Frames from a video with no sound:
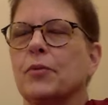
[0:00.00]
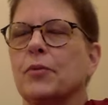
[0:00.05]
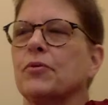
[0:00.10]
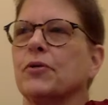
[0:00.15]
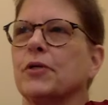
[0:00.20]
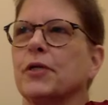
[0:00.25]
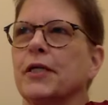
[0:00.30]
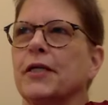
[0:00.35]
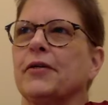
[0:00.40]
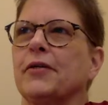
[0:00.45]

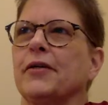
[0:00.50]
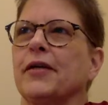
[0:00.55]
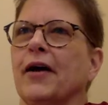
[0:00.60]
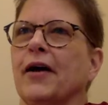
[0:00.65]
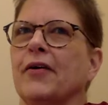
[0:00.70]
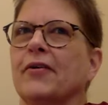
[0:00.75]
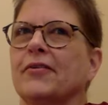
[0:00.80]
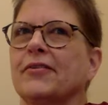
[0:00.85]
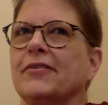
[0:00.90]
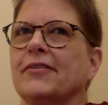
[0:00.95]
Buddha here now,
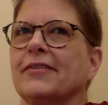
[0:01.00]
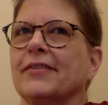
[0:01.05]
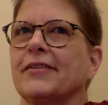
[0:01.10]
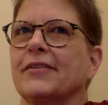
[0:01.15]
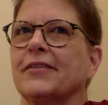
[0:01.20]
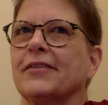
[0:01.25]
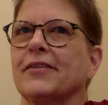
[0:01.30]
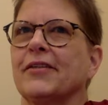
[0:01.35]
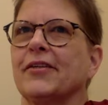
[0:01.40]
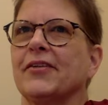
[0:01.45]

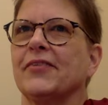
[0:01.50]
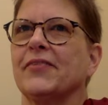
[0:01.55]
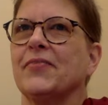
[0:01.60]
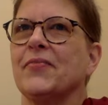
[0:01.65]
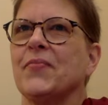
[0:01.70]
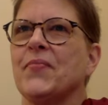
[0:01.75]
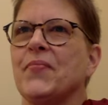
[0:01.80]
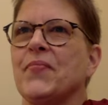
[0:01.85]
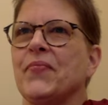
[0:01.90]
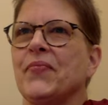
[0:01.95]
you know?
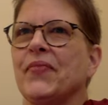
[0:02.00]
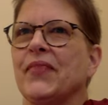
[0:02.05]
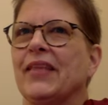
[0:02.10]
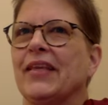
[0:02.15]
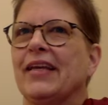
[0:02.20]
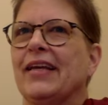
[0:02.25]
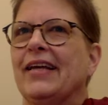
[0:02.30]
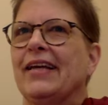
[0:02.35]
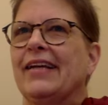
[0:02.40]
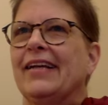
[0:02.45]

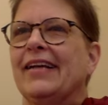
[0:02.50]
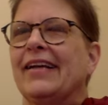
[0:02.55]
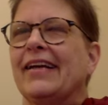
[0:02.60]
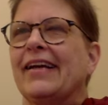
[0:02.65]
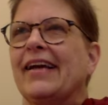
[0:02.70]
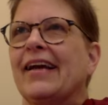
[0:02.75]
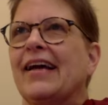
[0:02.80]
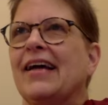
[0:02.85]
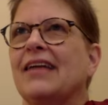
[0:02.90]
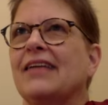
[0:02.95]

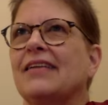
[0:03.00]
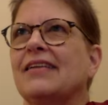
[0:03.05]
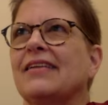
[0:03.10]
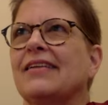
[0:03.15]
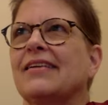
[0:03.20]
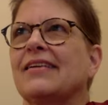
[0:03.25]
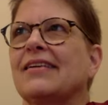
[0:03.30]
And